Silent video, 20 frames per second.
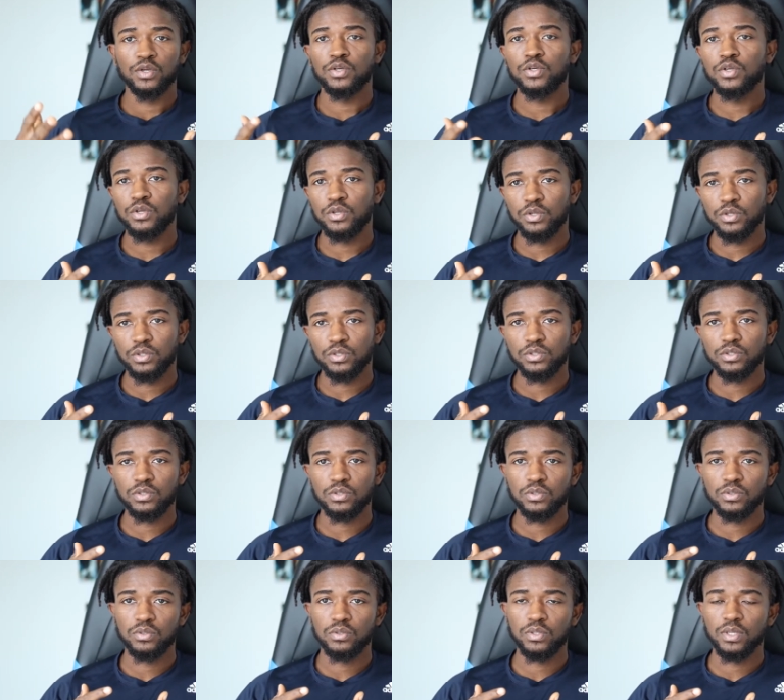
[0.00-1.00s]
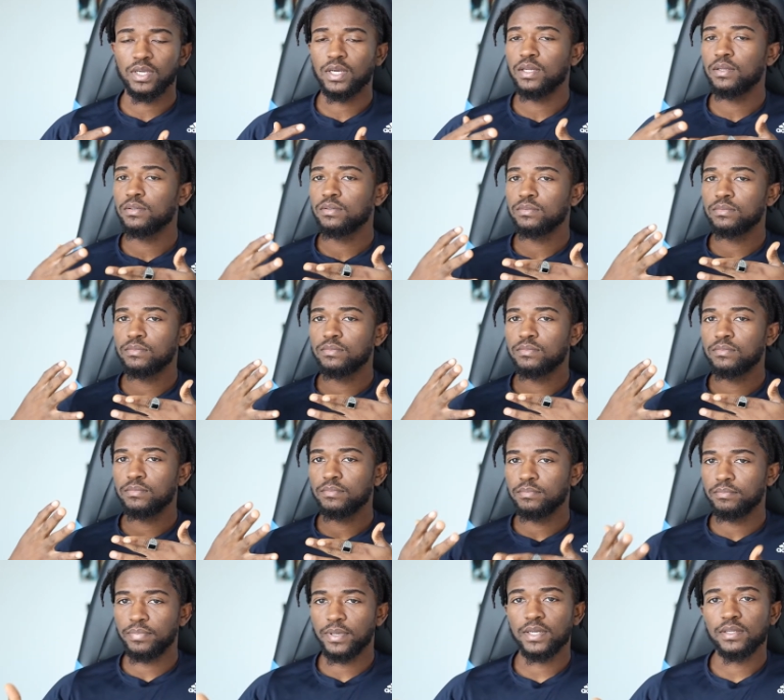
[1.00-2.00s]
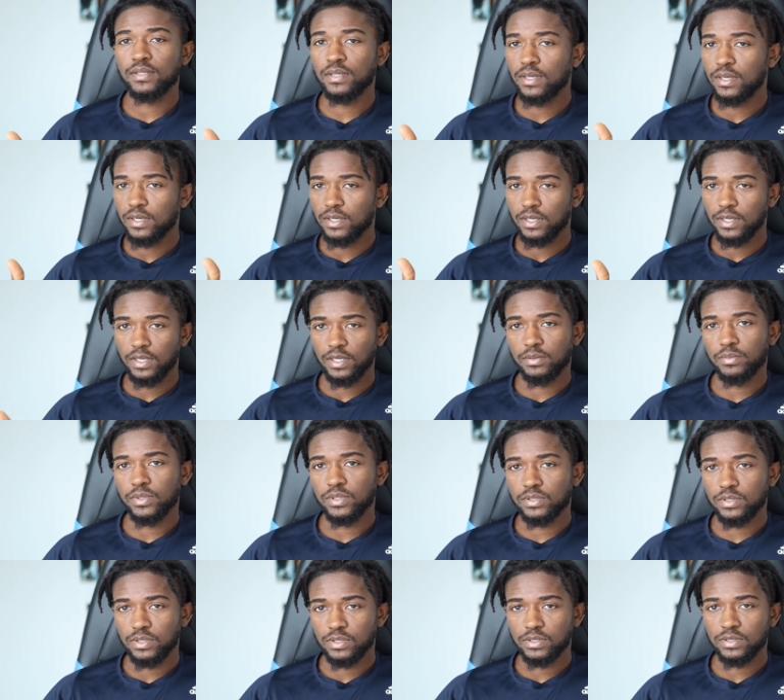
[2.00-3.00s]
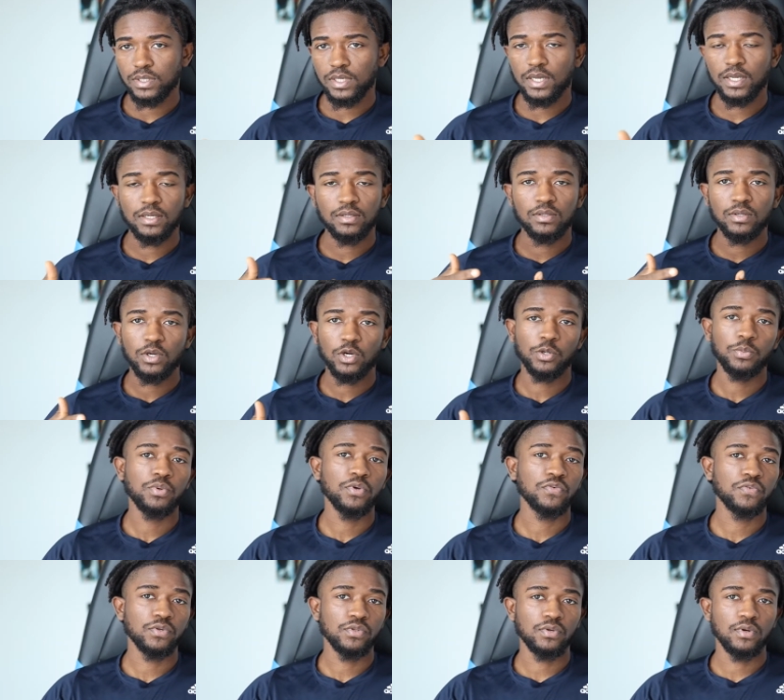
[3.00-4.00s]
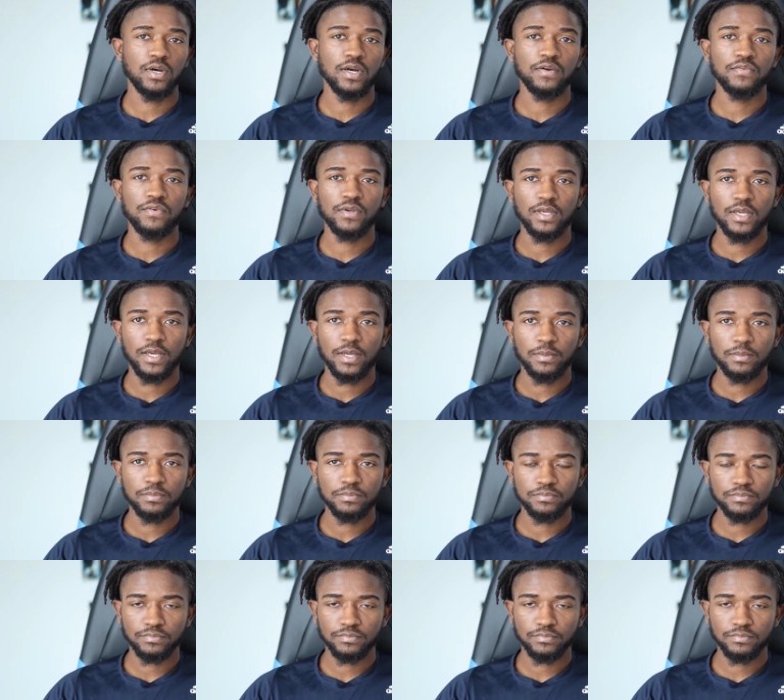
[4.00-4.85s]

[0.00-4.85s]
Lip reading: use to get better images and up your photography game.